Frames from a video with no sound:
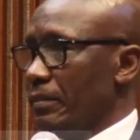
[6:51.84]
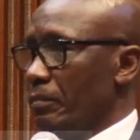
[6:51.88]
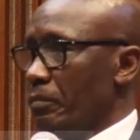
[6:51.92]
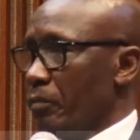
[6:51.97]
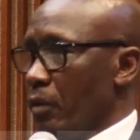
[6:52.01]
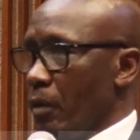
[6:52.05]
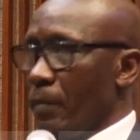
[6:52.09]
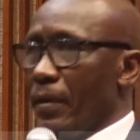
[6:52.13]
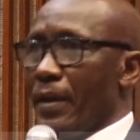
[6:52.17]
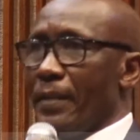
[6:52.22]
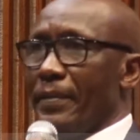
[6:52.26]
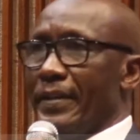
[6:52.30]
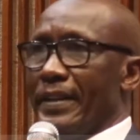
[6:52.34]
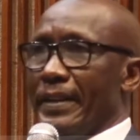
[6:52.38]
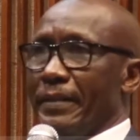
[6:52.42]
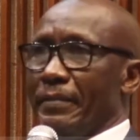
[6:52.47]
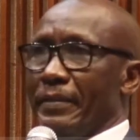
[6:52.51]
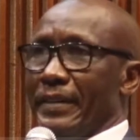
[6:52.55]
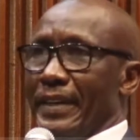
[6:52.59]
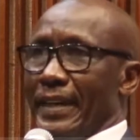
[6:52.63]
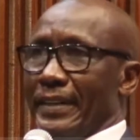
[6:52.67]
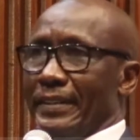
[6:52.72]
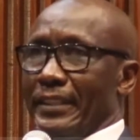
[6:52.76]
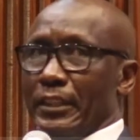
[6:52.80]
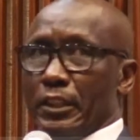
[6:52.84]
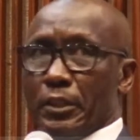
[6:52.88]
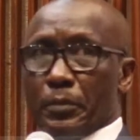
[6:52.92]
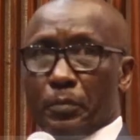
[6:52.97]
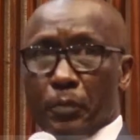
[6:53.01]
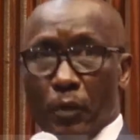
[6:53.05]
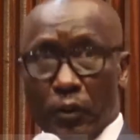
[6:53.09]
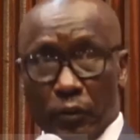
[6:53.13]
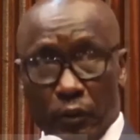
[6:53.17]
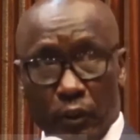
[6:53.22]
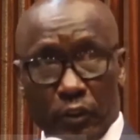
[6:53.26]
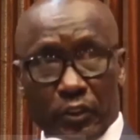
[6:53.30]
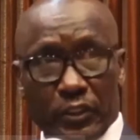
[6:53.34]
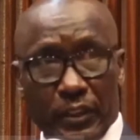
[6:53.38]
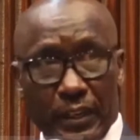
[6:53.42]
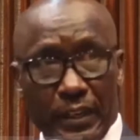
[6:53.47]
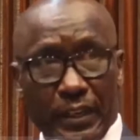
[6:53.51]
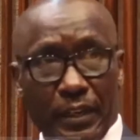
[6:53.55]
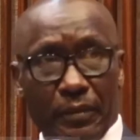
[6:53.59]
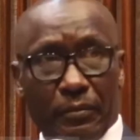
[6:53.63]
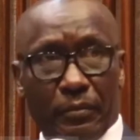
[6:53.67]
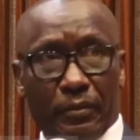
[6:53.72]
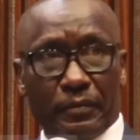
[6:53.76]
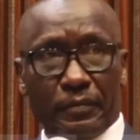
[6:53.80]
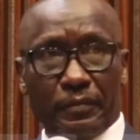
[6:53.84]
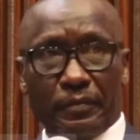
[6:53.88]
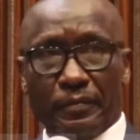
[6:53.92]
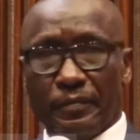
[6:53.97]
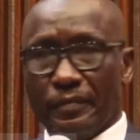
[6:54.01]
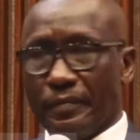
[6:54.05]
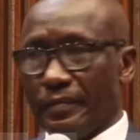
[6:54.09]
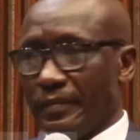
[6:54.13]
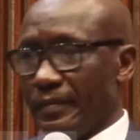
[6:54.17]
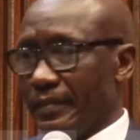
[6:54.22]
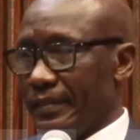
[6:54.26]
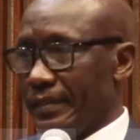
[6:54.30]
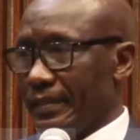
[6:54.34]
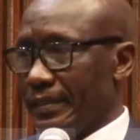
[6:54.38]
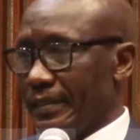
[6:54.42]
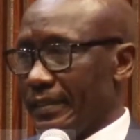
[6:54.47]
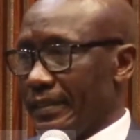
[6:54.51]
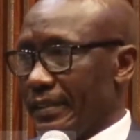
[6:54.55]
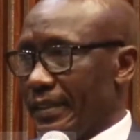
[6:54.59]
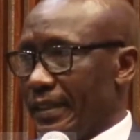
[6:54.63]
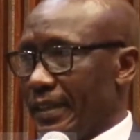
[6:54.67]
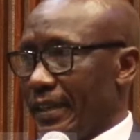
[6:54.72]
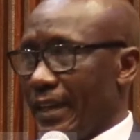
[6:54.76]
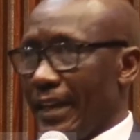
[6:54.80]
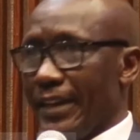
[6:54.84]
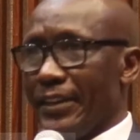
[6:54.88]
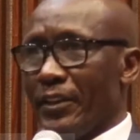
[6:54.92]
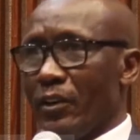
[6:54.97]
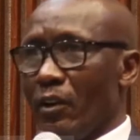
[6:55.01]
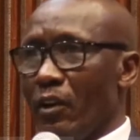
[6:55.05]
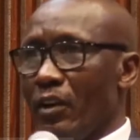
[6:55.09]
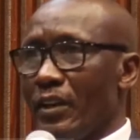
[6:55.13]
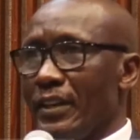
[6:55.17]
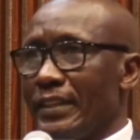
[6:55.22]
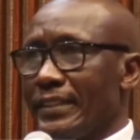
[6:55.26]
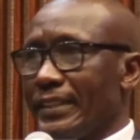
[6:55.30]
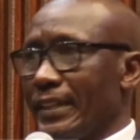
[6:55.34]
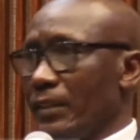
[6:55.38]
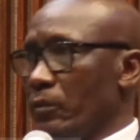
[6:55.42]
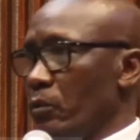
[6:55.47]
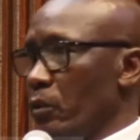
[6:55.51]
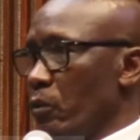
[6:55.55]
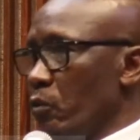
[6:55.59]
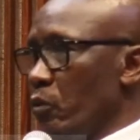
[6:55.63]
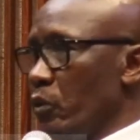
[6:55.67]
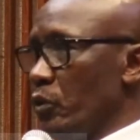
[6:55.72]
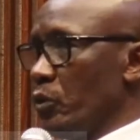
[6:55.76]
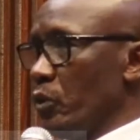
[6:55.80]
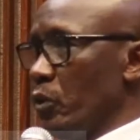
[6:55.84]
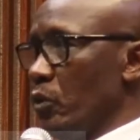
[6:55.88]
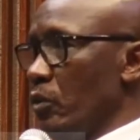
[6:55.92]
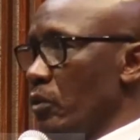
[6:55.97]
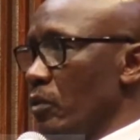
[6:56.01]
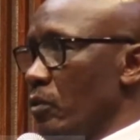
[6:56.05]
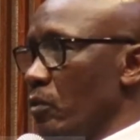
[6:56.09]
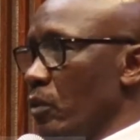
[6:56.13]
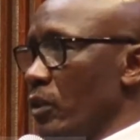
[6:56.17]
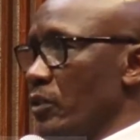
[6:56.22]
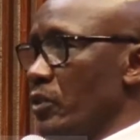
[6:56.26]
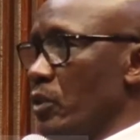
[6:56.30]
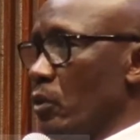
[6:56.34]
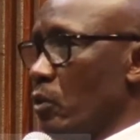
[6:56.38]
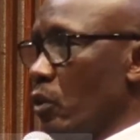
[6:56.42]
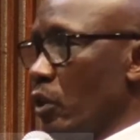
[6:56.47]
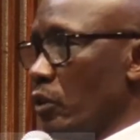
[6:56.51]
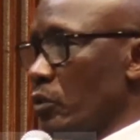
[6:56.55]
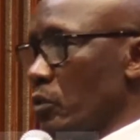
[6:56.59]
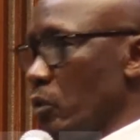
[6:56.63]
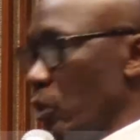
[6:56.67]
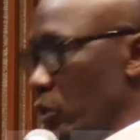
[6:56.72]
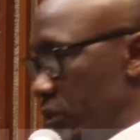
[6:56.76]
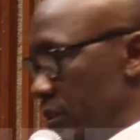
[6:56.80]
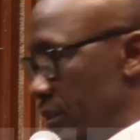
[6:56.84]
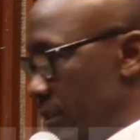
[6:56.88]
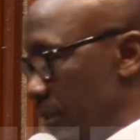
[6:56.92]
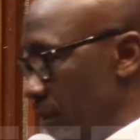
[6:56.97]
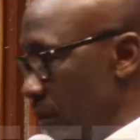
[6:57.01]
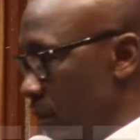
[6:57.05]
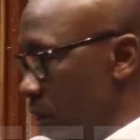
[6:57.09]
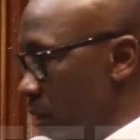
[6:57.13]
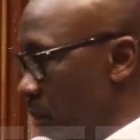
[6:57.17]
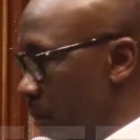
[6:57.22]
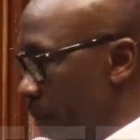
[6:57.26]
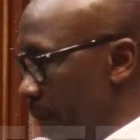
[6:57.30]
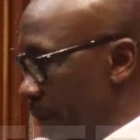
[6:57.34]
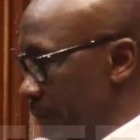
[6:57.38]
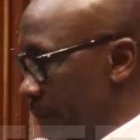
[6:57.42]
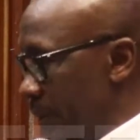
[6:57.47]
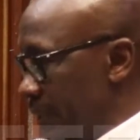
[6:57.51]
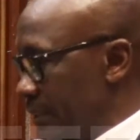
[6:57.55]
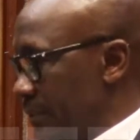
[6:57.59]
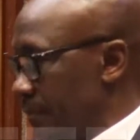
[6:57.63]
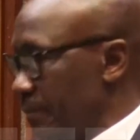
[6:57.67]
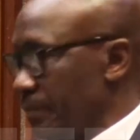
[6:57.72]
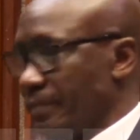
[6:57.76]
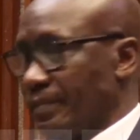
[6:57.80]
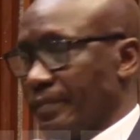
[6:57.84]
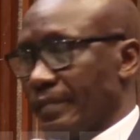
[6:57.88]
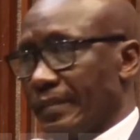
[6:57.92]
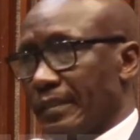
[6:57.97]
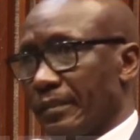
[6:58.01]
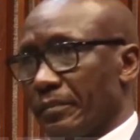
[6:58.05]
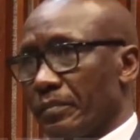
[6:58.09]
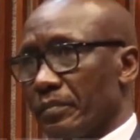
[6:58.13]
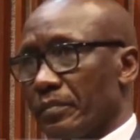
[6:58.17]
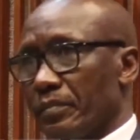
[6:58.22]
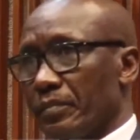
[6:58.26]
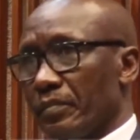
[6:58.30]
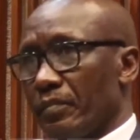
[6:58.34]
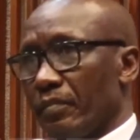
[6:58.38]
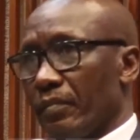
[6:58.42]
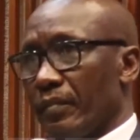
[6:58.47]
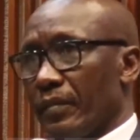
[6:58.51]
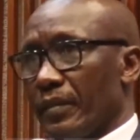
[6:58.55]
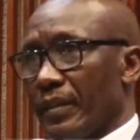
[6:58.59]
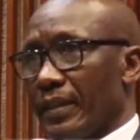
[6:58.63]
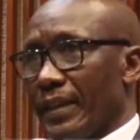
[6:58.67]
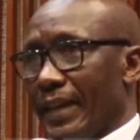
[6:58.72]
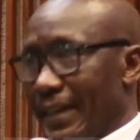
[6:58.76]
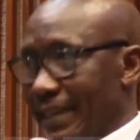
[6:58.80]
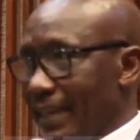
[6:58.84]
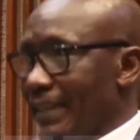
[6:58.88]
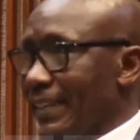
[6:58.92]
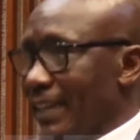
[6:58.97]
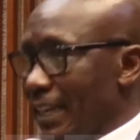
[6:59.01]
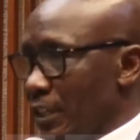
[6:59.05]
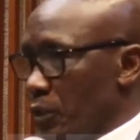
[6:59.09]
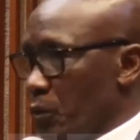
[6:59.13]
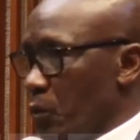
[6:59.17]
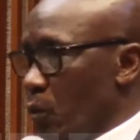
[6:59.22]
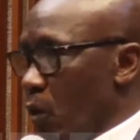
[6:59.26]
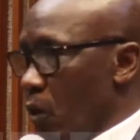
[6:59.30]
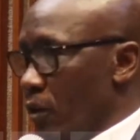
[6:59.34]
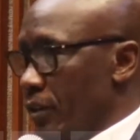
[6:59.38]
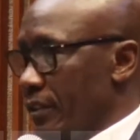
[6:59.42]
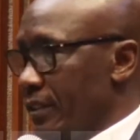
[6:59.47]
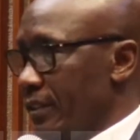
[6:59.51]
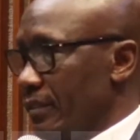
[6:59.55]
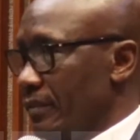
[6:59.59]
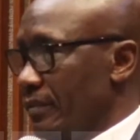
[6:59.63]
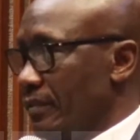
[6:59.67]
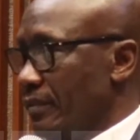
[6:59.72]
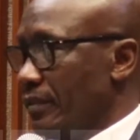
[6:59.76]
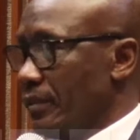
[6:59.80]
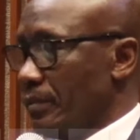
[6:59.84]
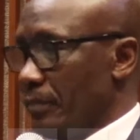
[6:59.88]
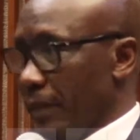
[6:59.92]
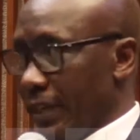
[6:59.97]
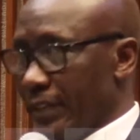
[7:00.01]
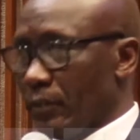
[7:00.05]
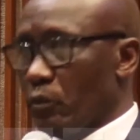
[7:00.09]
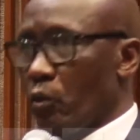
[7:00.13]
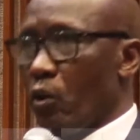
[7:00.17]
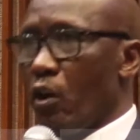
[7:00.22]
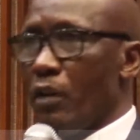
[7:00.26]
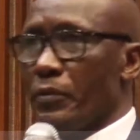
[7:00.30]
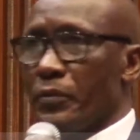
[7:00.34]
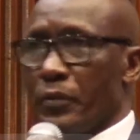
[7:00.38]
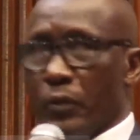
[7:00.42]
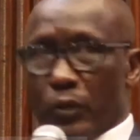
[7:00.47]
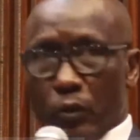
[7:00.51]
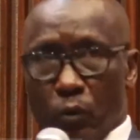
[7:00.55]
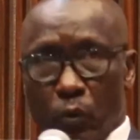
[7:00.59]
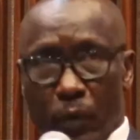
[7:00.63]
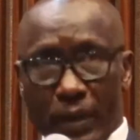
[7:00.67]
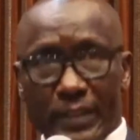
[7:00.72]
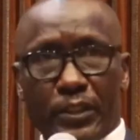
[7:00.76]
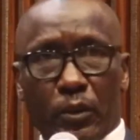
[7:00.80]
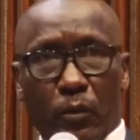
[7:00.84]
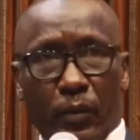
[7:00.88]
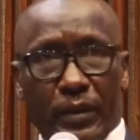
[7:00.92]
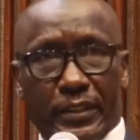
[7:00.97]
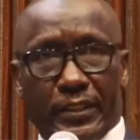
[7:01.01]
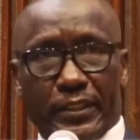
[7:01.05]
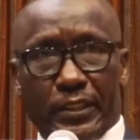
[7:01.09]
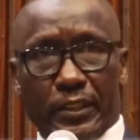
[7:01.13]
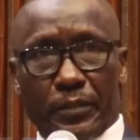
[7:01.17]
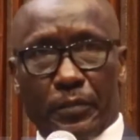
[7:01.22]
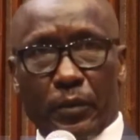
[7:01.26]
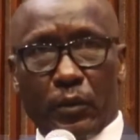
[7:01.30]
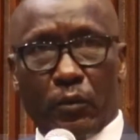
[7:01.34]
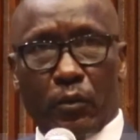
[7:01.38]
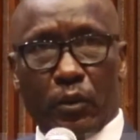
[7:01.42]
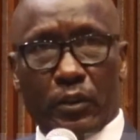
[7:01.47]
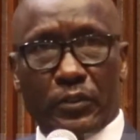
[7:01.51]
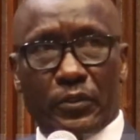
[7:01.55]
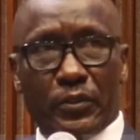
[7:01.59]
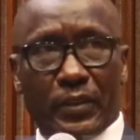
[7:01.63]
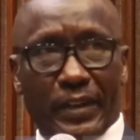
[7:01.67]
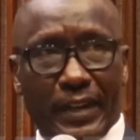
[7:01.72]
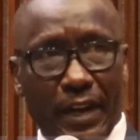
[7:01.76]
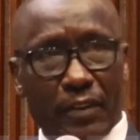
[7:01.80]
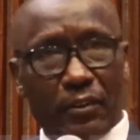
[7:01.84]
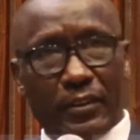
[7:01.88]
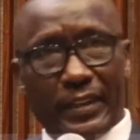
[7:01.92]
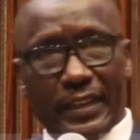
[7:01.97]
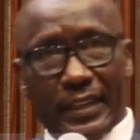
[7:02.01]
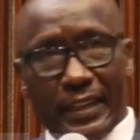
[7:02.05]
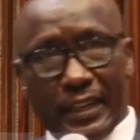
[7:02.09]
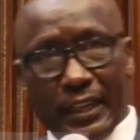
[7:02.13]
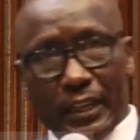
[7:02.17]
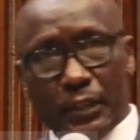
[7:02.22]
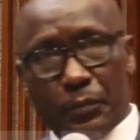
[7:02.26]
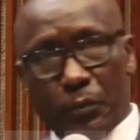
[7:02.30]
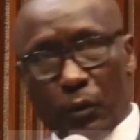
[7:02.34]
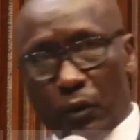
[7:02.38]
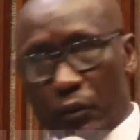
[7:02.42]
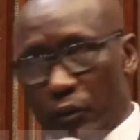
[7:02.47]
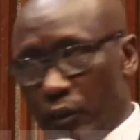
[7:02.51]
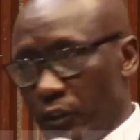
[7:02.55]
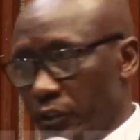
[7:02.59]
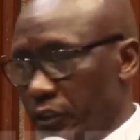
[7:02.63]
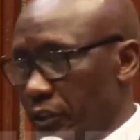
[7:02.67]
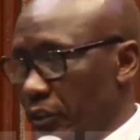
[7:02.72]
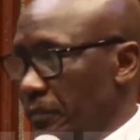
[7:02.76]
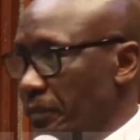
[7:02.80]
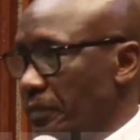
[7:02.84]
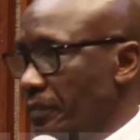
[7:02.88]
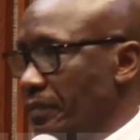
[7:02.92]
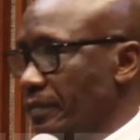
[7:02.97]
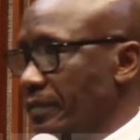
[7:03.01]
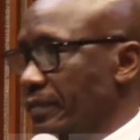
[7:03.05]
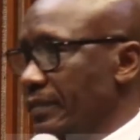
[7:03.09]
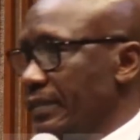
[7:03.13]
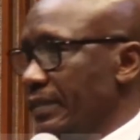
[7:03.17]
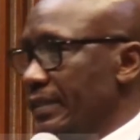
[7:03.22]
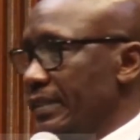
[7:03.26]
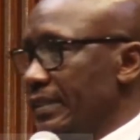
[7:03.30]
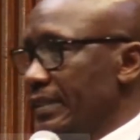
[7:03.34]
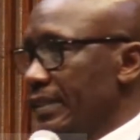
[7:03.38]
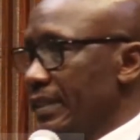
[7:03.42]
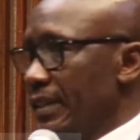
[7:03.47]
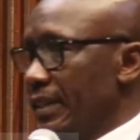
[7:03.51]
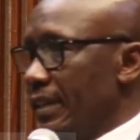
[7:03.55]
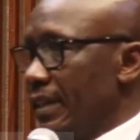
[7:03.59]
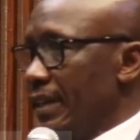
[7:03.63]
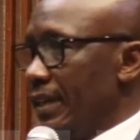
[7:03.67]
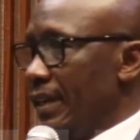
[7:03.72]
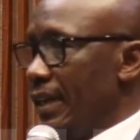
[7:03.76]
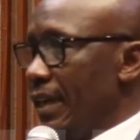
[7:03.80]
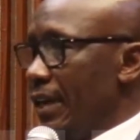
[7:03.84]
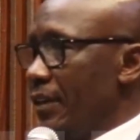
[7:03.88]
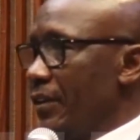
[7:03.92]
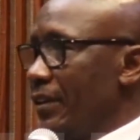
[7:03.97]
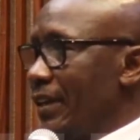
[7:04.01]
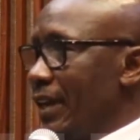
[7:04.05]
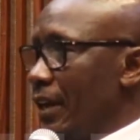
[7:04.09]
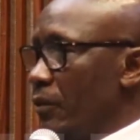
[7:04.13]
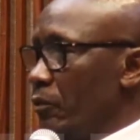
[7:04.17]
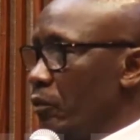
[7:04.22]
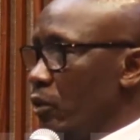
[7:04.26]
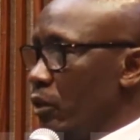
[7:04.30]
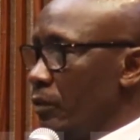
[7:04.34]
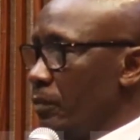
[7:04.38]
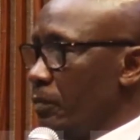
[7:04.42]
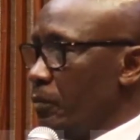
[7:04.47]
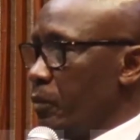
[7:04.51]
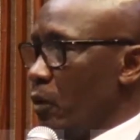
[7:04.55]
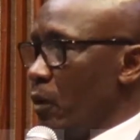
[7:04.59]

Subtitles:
probably even at this production level. And the only thing we could do was to cut costs on our members. And that has worked. But it comes with consequences, because we cannot increase production, and you cannot